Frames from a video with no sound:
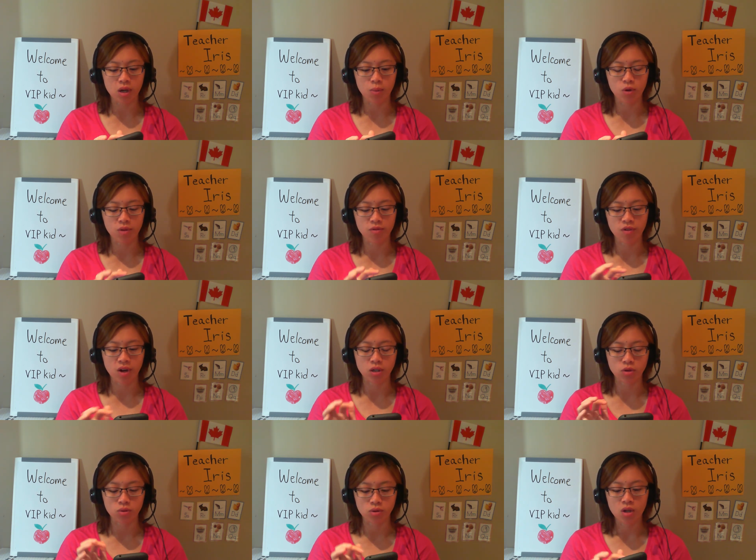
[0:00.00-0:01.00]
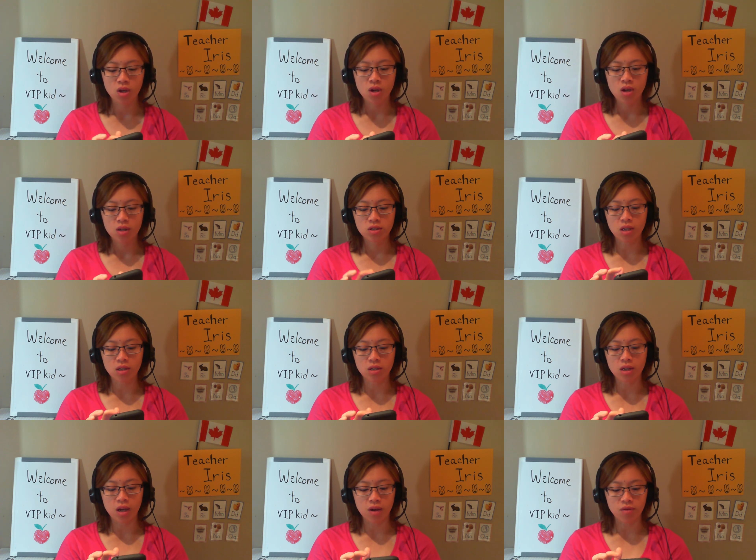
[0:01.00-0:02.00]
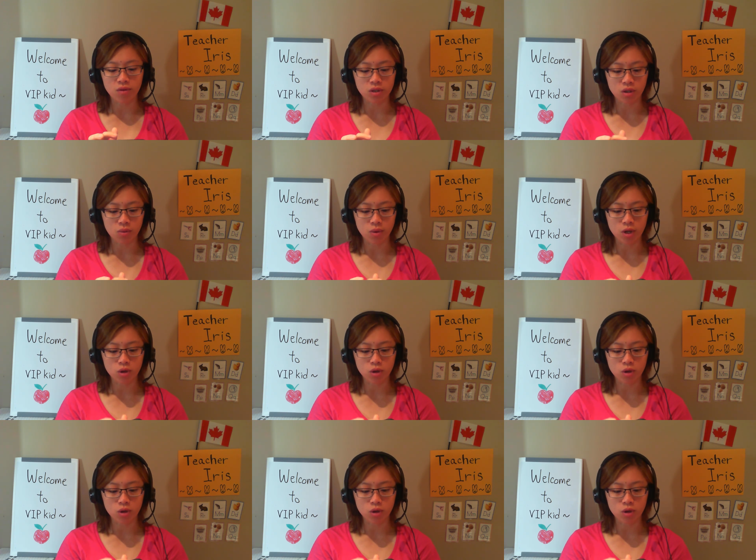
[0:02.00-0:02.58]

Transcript: I'm working Friday to Sunday every single week.